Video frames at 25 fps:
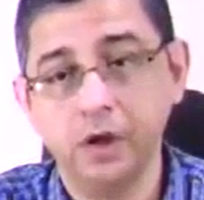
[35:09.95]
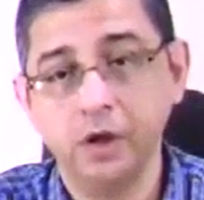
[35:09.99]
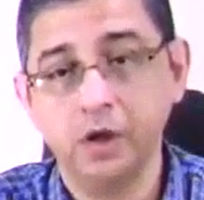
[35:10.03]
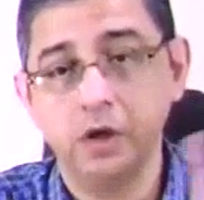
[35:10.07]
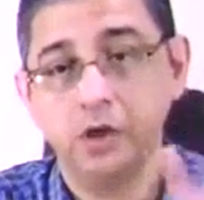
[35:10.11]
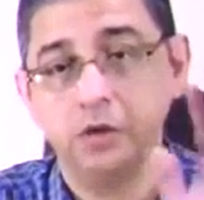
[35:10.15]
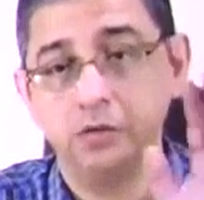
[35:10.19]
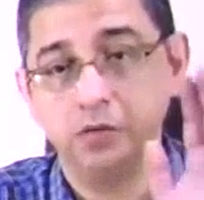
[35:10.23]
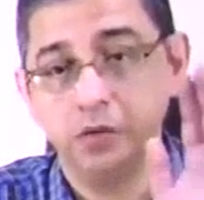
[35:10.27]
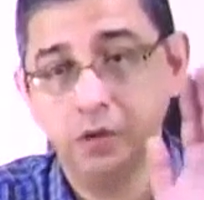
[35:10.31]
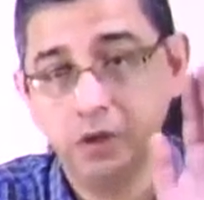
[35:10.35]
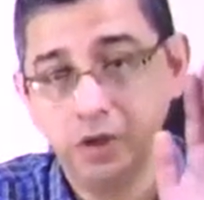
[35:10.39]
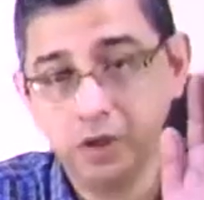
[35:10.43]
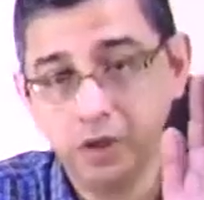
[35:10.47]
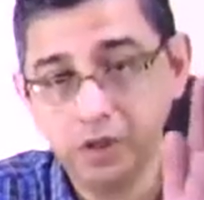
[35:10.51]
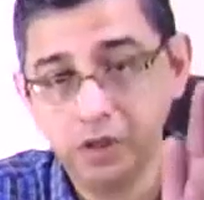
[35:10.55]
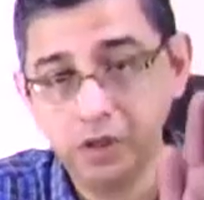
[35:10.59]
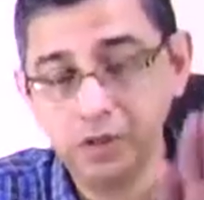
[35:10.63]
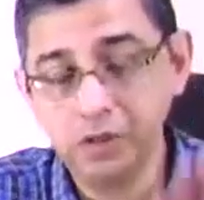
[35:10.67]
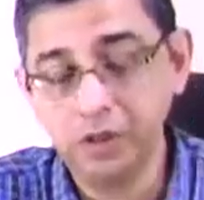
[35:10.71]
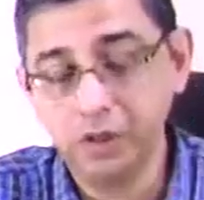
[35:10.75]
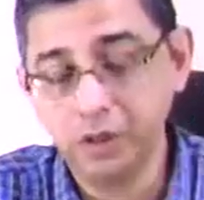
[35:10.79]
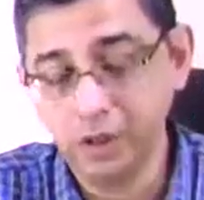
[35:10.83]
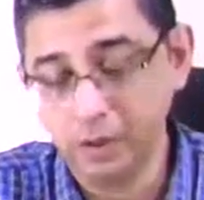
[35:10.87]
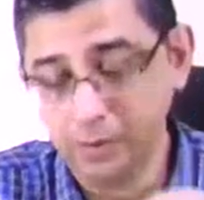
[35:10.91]
If you
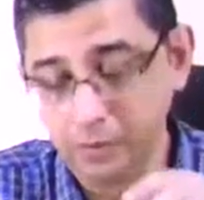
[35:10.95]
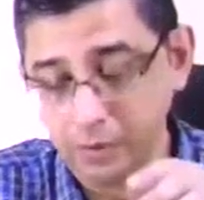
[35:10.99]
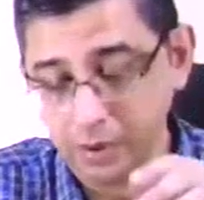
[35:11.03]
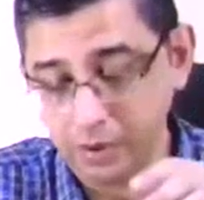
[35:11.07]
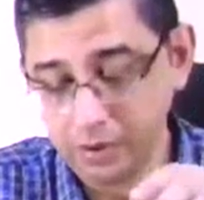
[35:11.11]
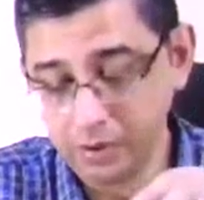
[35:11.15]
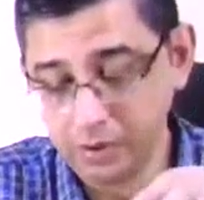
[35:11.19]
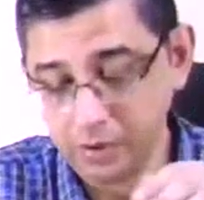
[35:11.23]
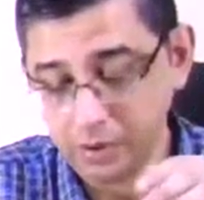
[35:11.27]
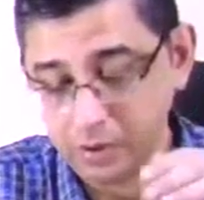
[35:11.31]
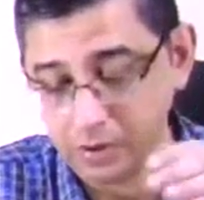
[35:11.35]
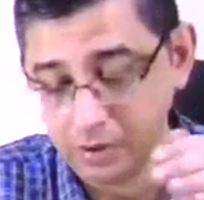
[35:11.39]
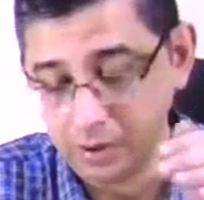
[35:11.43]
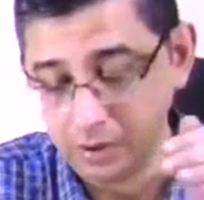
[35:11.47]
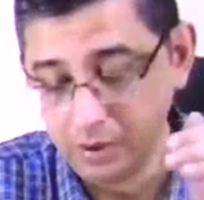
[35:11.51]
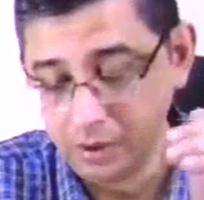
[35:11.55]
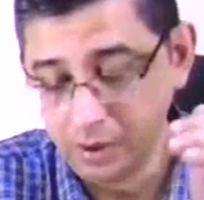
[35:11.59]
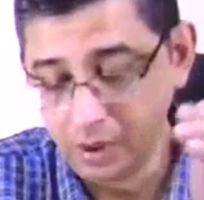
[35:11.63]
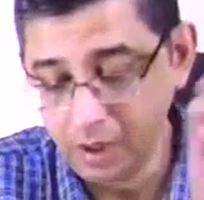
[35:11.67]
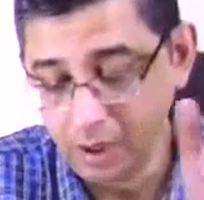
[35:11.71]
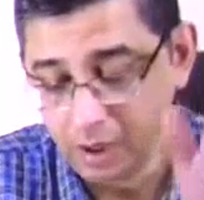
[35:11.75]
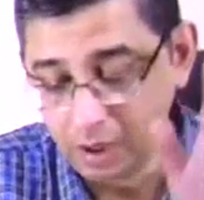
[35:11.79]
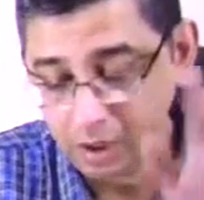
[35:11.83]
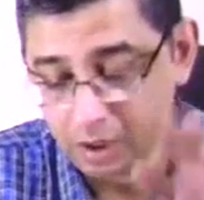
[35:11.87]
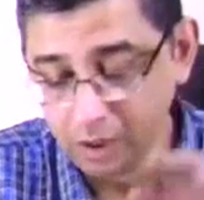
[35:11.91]
decrease the temperature, then
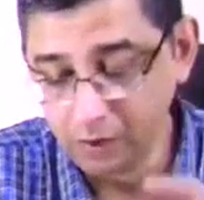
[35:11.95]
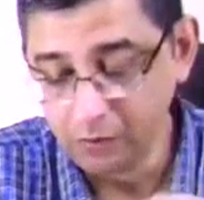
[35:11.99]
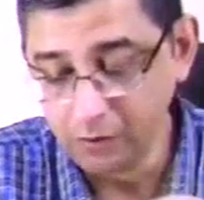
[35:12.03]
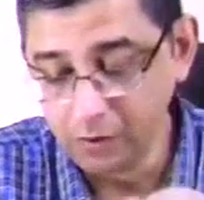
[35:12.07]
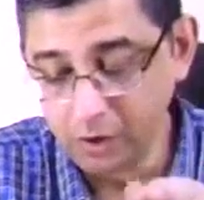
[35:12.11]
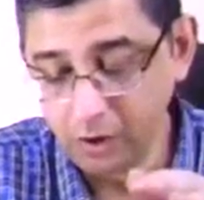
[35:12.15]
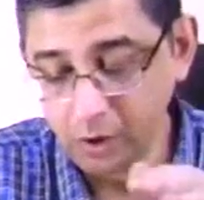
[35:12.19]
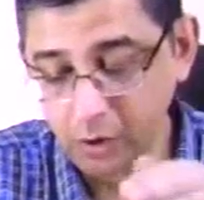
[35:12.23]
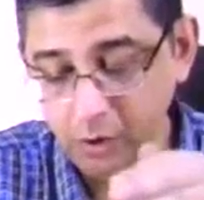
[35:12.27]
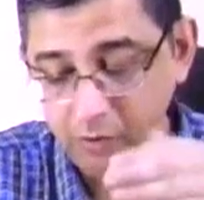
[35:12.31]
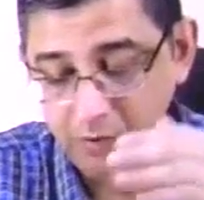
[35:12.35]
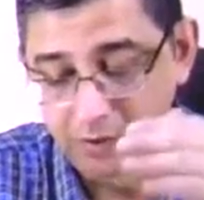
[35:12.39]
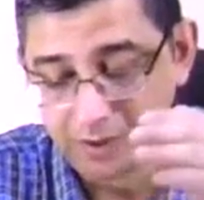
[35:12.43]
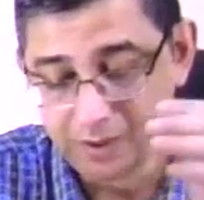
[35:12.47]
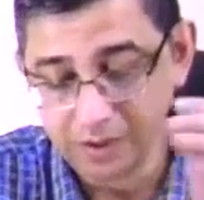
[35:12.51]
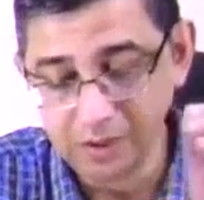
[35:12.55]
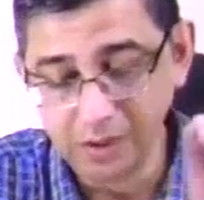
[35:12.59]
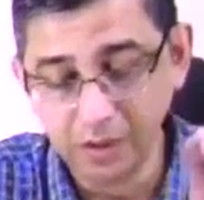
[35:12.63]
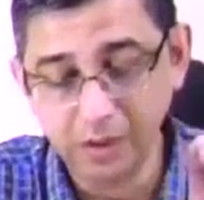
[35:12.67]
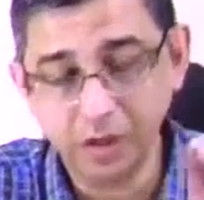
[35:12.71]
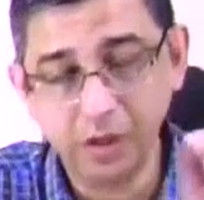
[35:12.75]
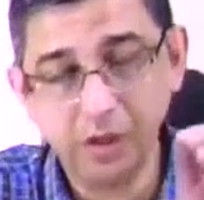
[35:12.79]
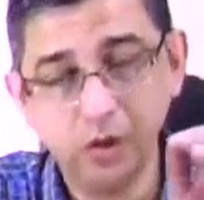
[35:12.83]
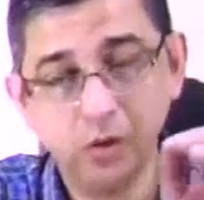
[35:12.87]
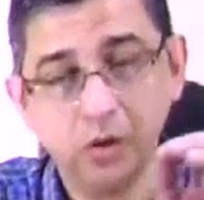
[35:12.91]
the activity of
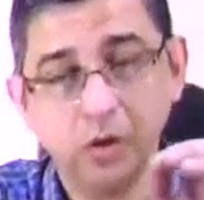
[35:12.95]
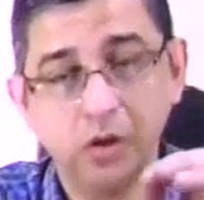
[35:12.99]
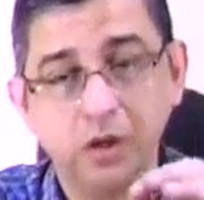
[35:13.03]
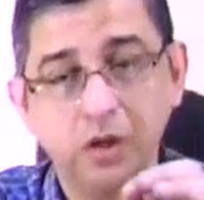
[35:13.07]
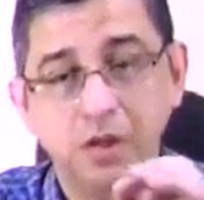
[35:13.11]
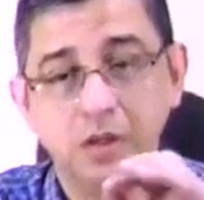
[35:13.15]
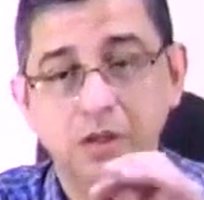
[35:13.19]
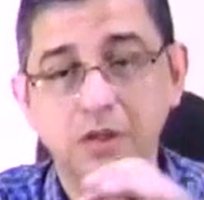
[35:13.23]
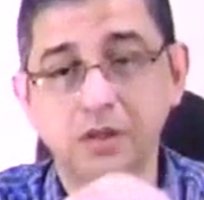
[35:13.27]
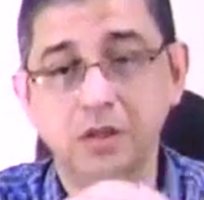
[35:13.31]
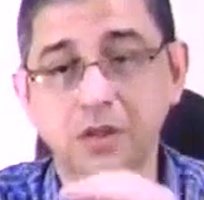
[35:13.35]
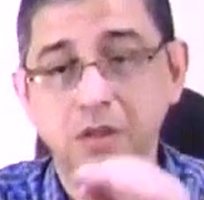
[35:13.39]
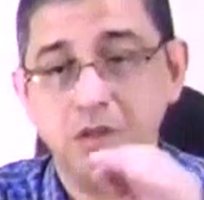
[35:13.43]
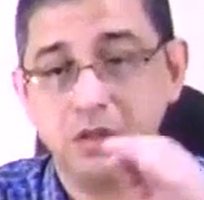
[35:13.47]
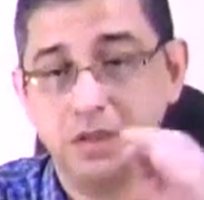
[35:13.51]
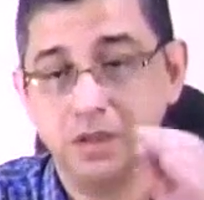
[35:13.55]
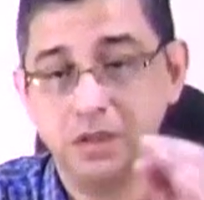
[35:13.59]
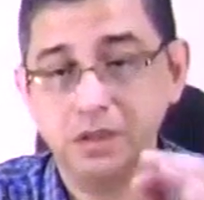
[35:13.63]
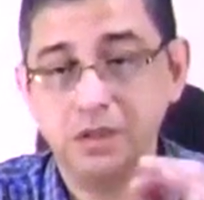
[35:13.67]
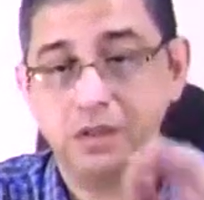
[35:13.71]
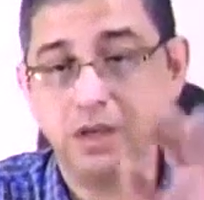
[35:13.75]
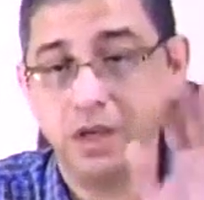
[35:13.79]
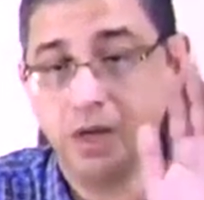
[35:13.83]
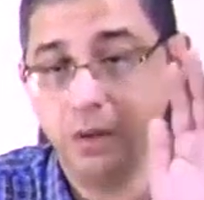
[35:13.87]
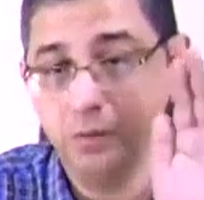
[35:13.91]
acetylcholinesterase
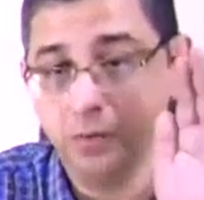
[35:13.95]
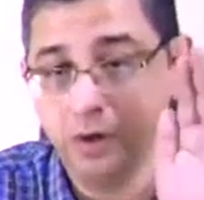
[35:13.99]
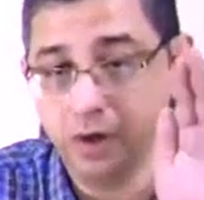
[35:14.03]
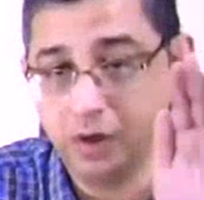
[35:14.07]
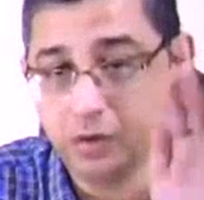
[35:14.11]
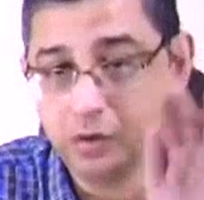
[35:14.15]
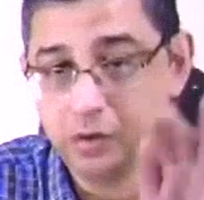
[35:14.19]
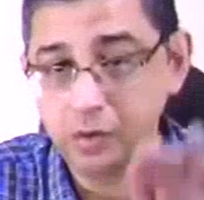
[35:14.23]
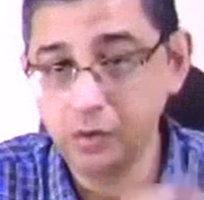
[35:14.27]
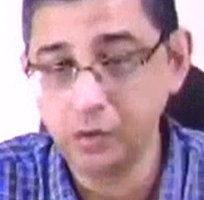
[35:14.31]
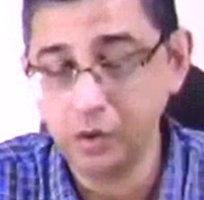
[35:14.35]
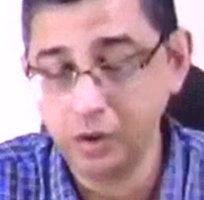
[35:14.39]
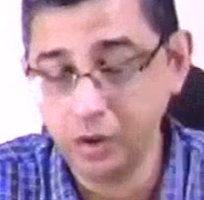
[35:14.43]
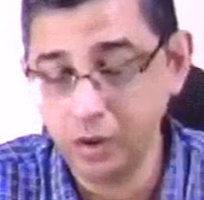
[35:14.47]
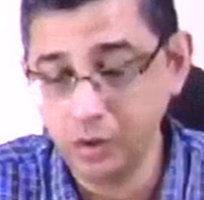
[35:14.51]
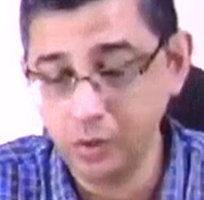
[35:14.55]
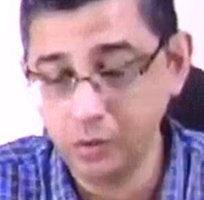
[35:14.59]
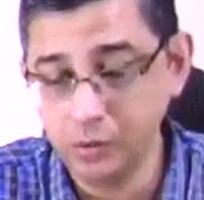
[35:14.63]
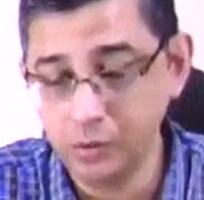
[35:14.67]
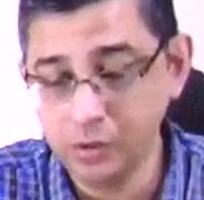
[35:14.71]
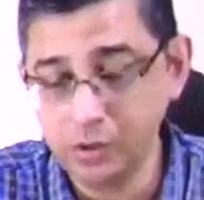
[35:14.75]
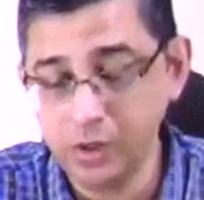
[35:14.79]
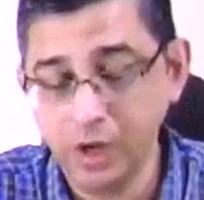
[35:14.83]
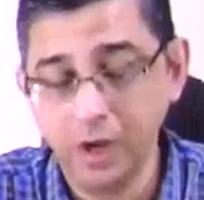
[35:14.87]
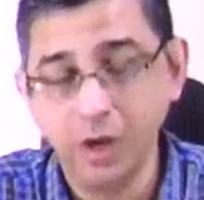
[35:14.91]
enzyme tends to
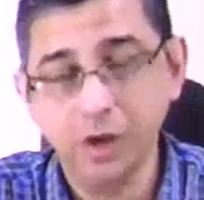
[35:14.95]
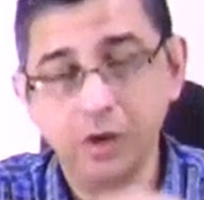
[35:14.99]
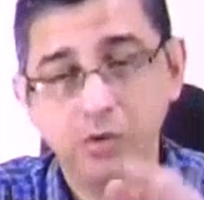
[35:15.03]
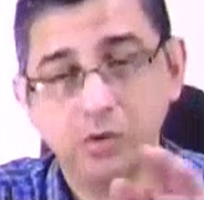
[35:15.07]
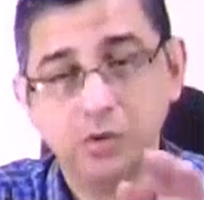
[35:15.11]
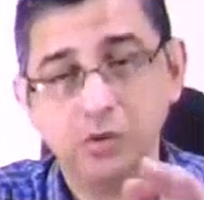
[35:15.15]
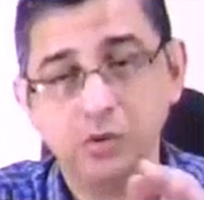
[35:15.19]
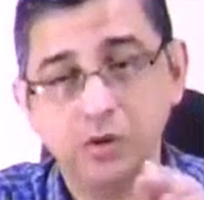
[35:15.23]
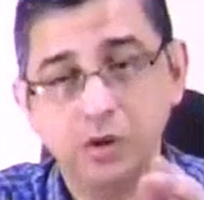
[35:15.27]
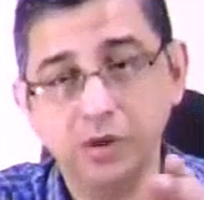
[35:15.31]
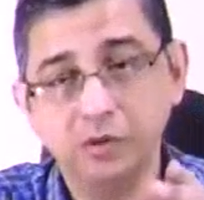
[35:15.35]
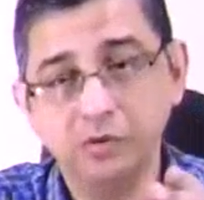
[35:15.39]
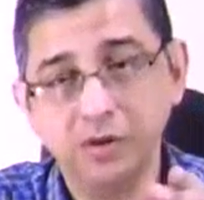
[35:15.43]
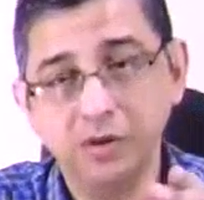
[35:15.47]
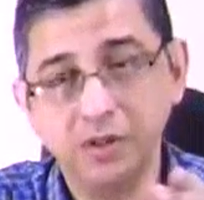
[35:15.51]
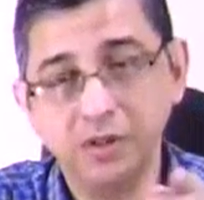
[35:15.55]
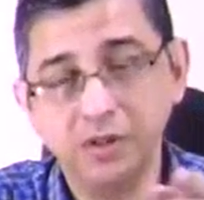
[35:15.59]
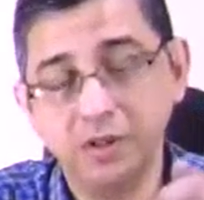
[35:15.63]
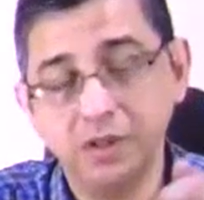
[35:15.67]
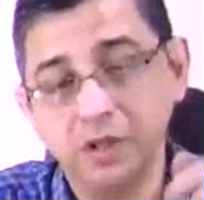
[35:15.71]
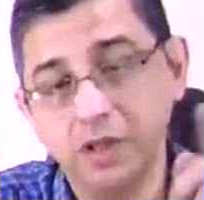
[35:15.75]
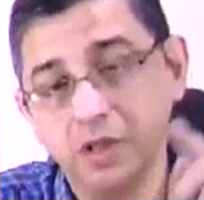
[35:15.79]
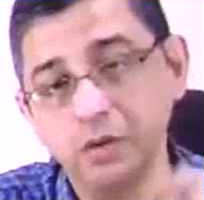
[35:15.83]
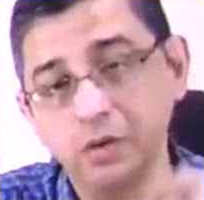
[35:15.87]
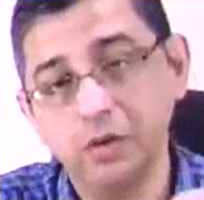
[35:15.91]
reduce. So if
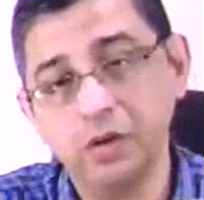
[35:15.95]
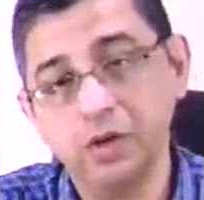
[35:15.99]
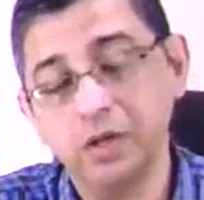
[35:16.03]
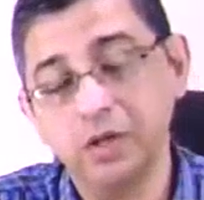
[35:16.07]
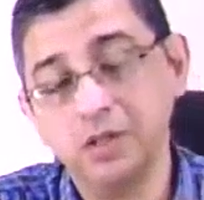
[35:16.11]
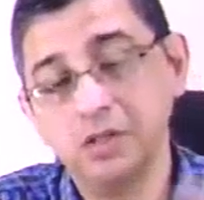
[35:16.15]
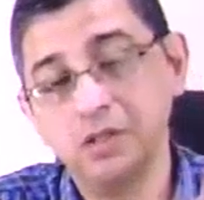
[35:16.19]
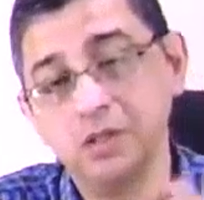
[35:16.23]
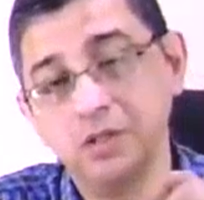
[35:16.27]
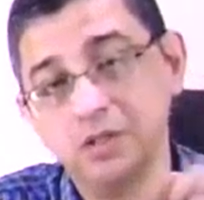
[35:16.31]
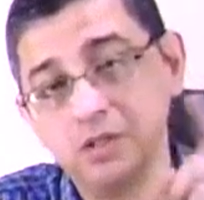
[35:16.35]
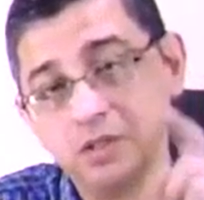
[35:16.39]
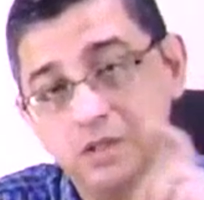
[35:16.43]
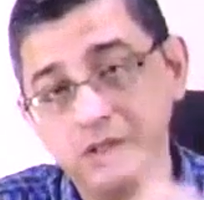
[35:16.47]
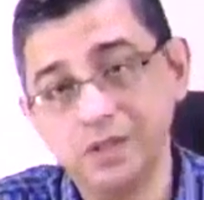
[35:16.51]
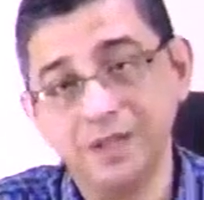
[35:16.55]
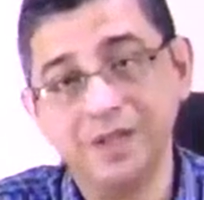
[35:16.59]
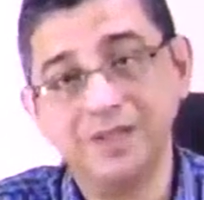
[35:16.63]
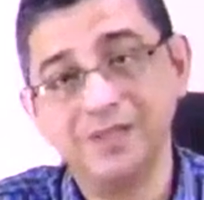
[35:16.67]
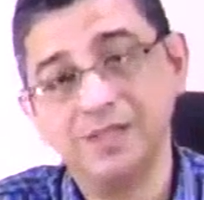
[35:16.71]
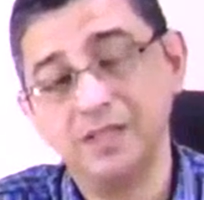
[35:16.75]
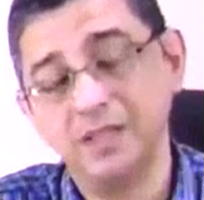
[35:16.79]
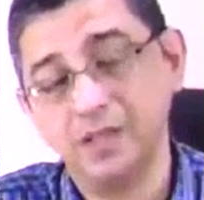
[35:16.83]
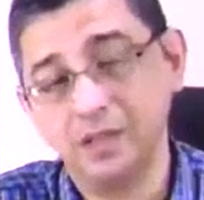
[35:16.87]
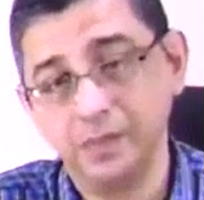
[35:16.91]
acetylcholinesterase is
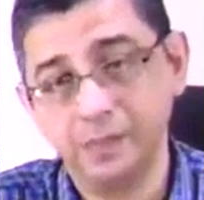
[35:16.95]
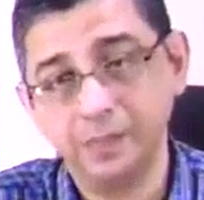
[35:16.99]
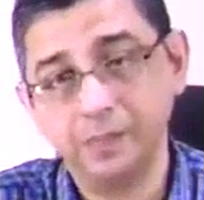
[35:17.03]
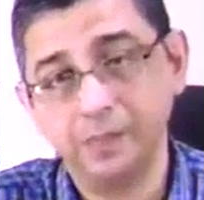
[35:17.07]
lesser,